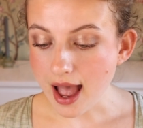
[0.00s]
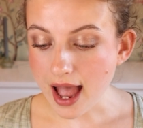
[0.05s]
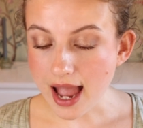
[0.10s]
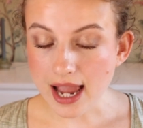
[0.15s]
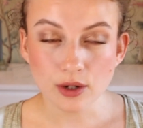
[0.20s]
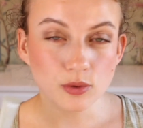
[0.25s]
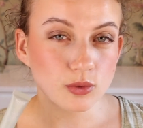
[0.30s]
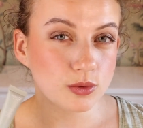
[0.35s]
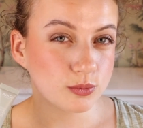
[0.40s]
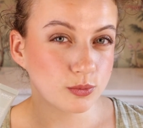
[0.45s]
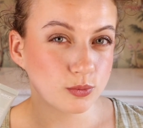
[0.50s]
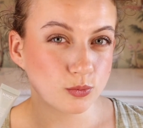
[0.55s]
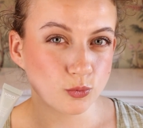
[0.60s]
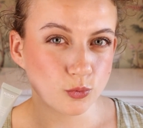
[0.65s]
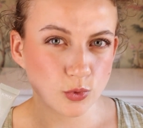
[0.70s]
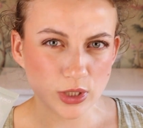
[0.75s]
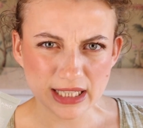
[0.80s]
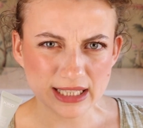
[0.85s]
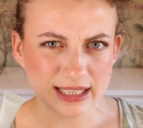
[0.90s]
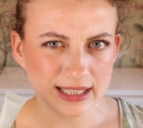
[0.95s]
I
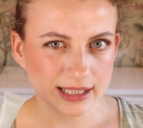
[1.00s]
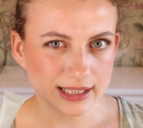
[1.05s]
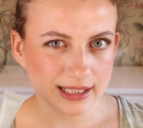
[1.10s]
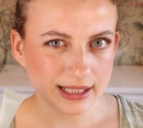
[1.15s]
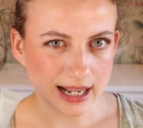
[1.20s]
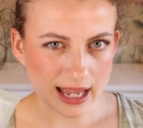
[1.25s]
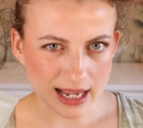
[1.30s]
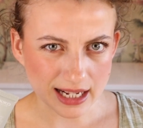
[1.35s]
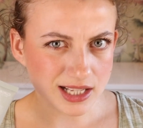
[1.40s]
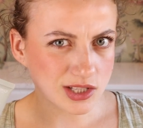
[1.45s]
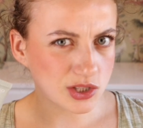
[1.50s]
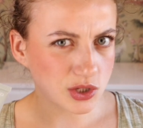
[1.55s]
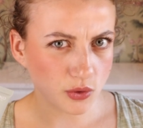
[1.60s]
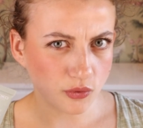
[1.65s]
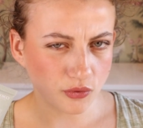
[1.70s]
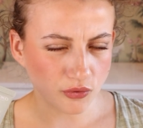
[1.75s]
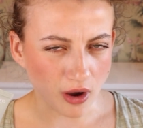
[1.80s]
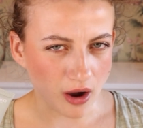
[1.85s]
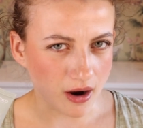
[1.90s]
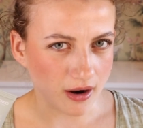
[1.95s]
really like it so
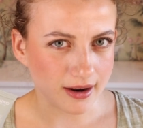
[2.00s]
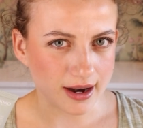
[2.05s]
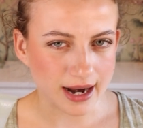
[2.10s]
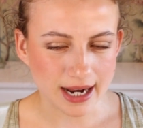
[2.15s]
far.